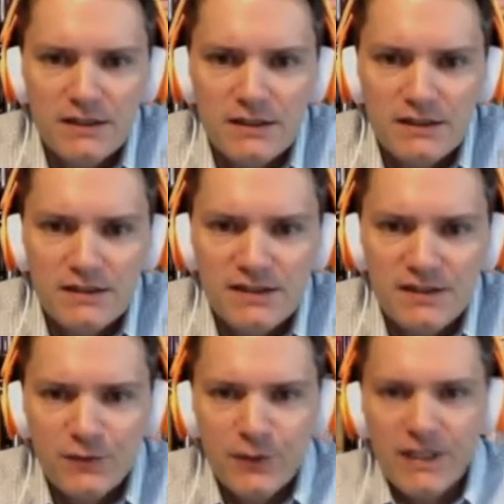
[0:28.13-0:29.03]
See
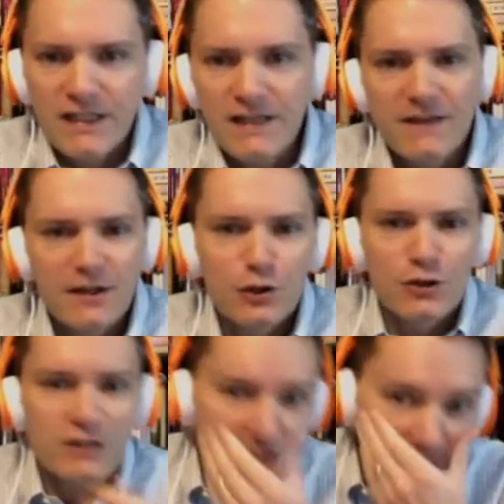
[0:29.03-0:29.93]
if we get anything good
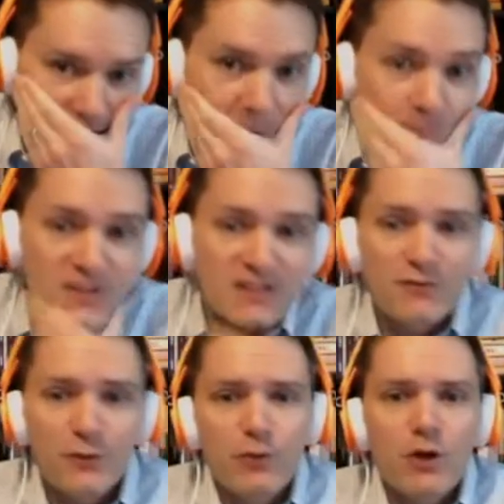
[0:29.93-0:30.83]
in here. See if
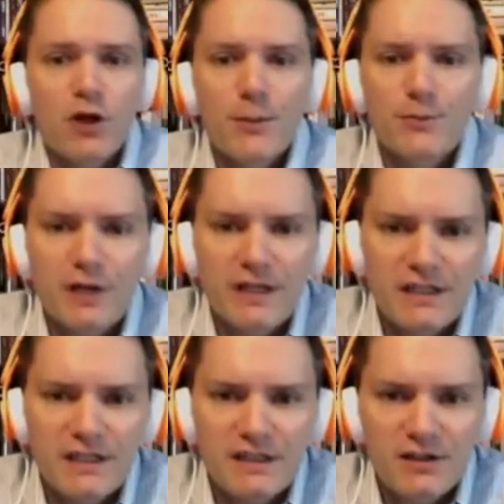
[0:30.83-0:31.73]
we want to upgrade
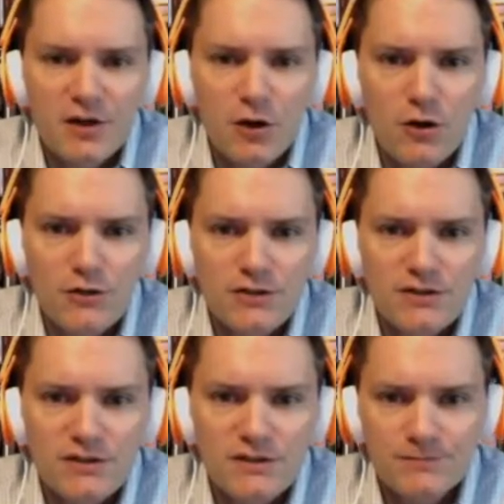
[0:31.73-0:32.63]
any of the
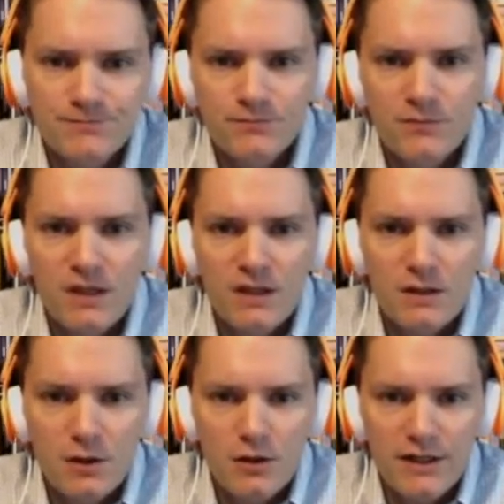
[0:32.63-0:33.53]
cards.
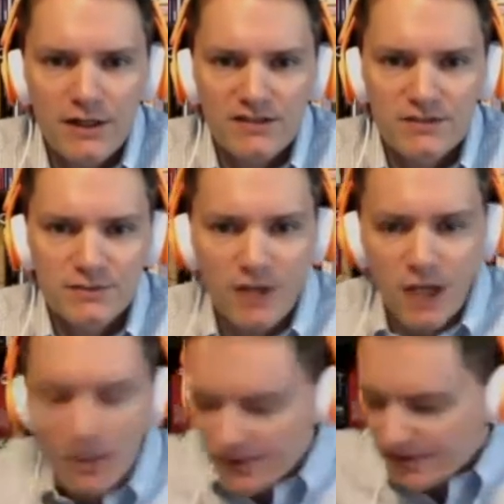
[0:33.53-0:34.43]
Alright, got some
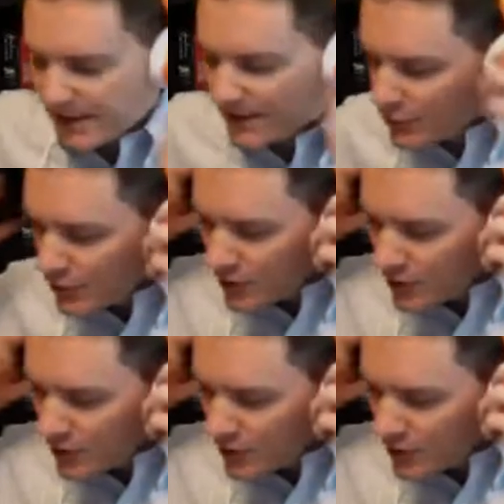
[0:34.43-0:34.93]
goblins. That's good.